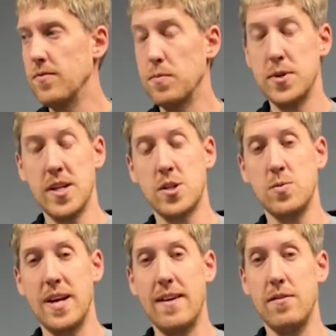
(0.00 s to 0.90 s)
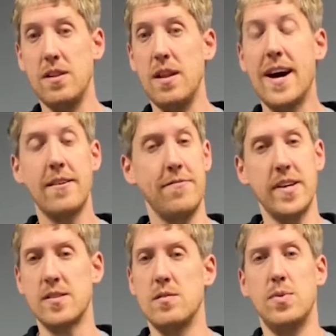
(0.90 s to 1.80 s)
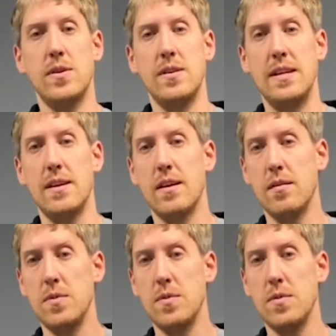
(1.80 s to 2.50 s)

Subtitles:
production, we have a lot of flexibility.